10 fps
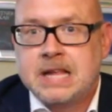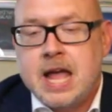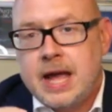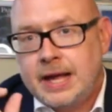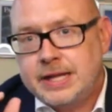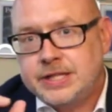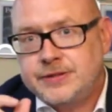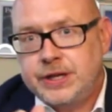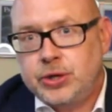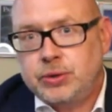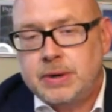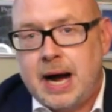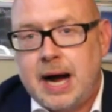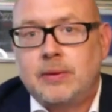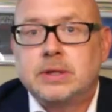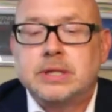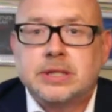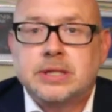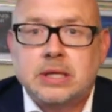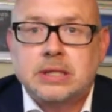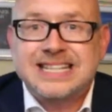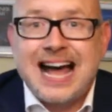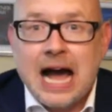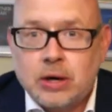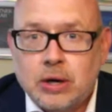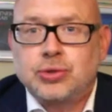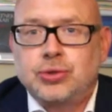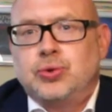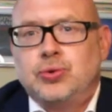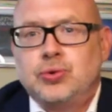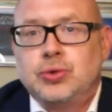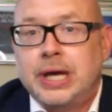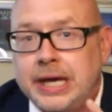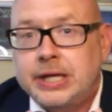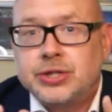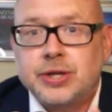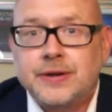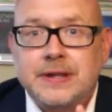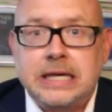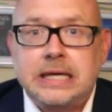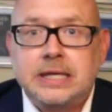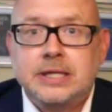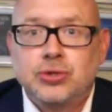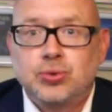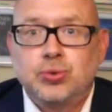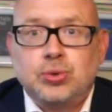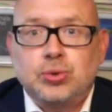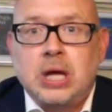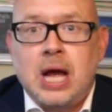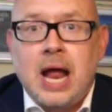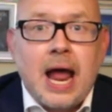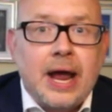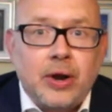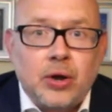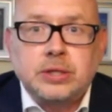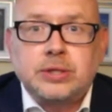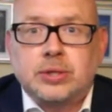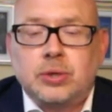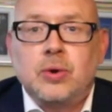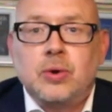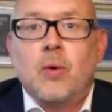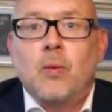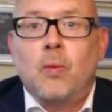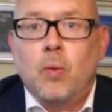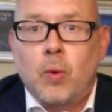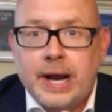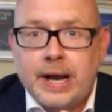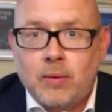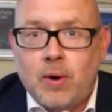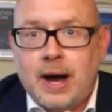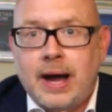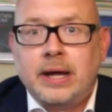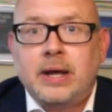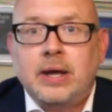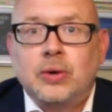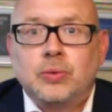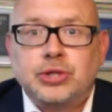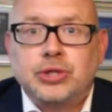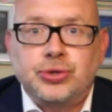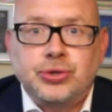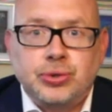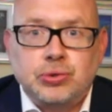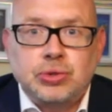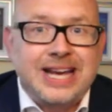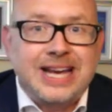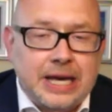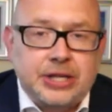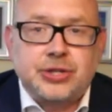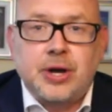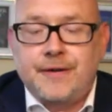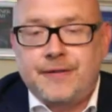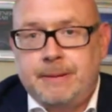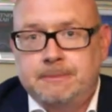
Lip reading: In this video, I will discuss how to use each of these tools and also when and why we should use each of them.